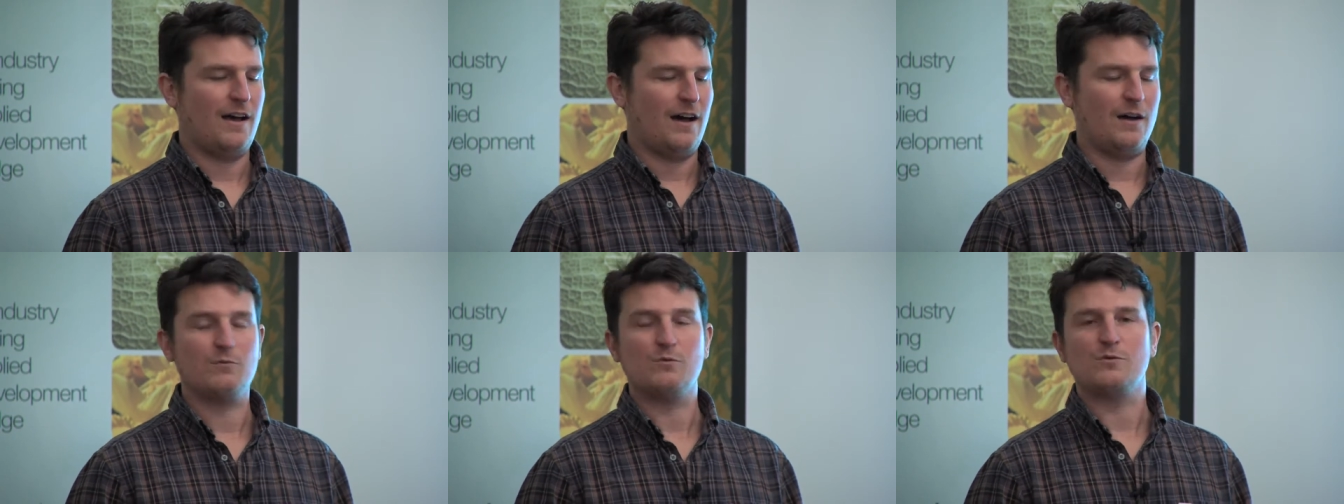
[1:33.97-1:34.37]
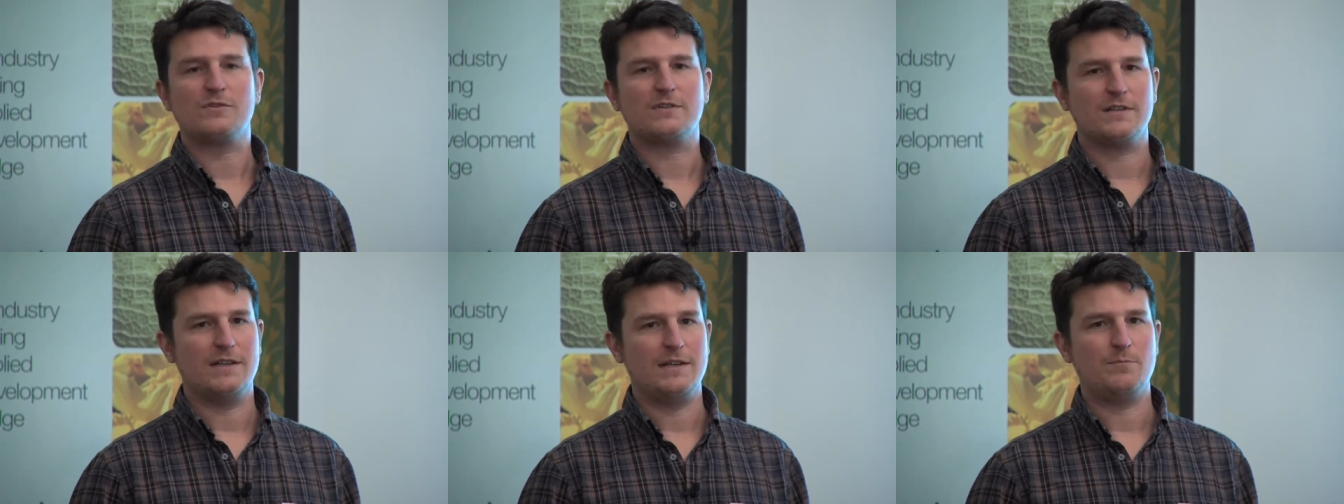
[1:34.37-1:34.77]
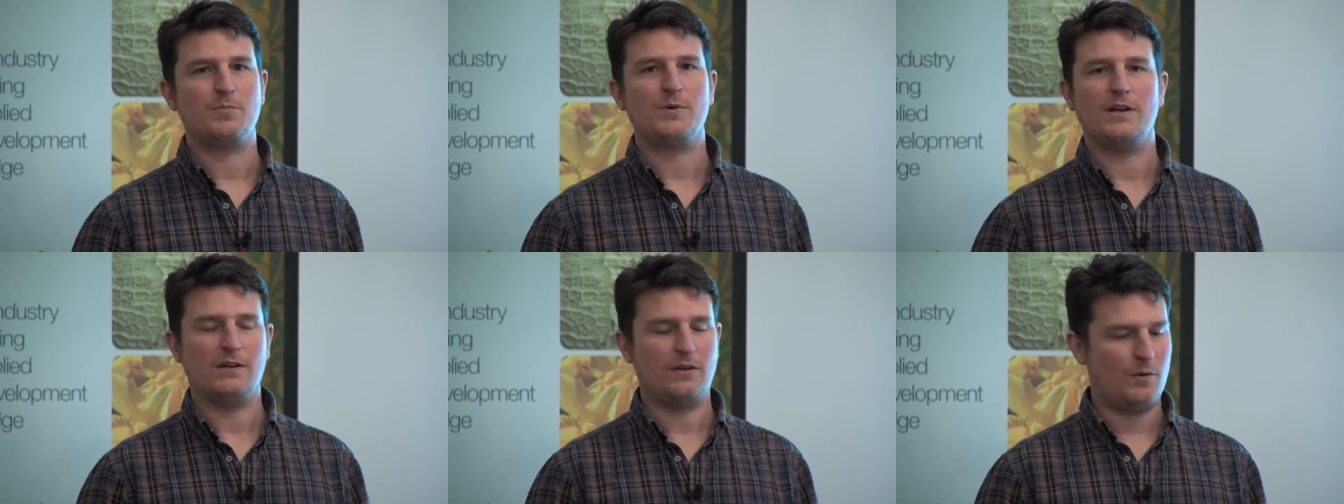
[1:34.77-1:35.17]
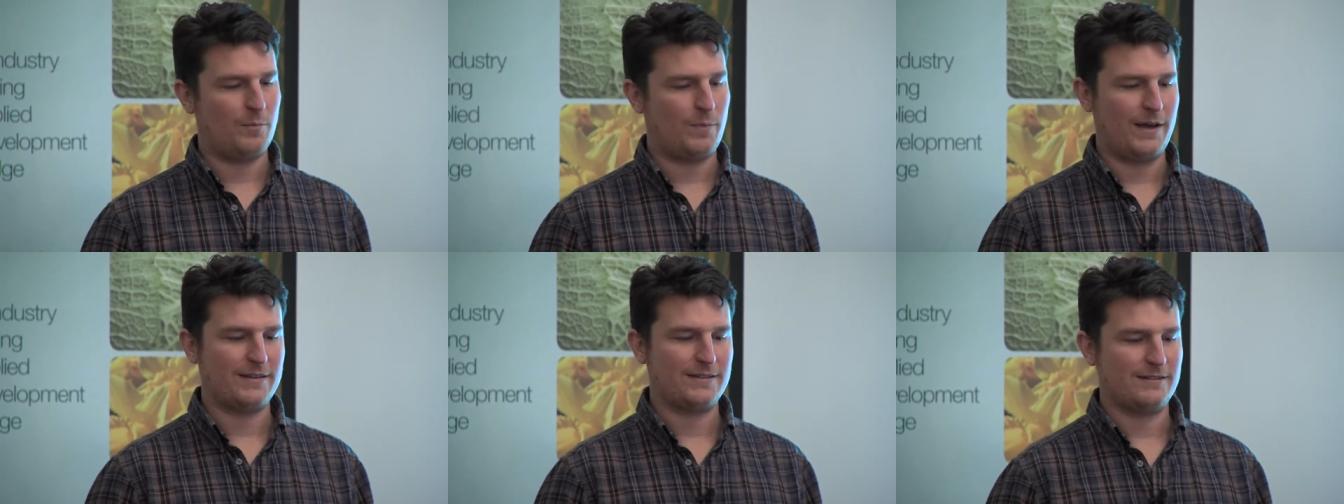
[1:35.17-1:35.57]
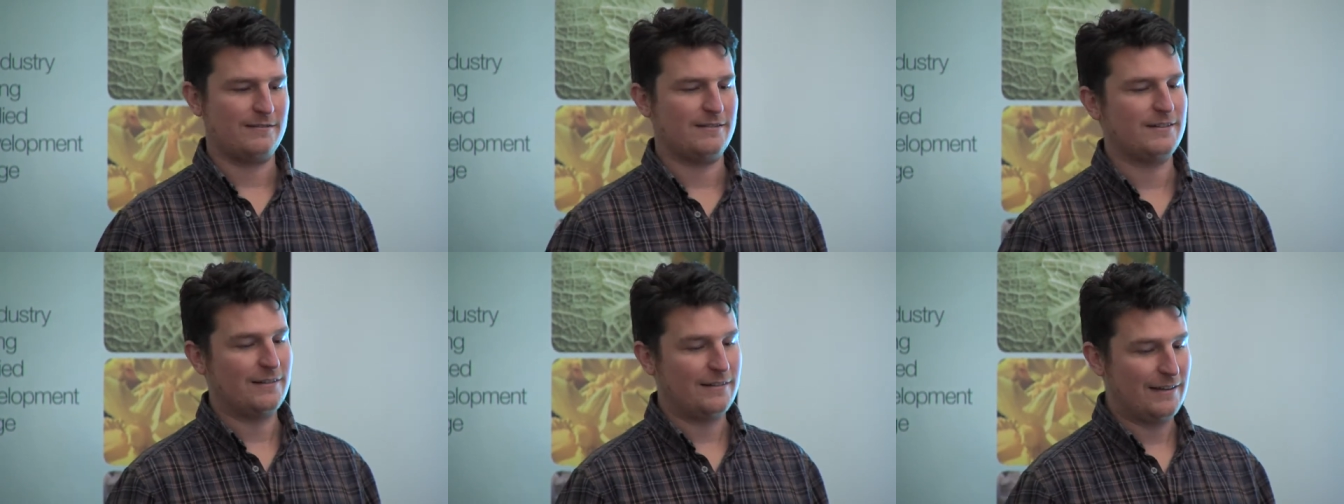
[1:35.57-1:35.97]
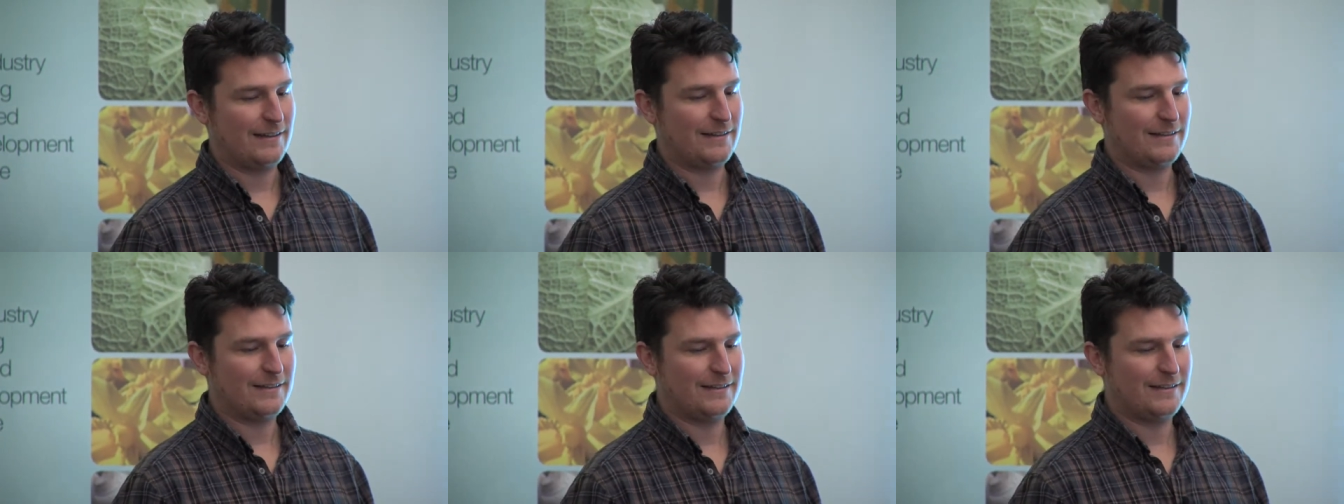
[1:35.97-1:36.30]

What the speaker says: I will sleep a lot better at night.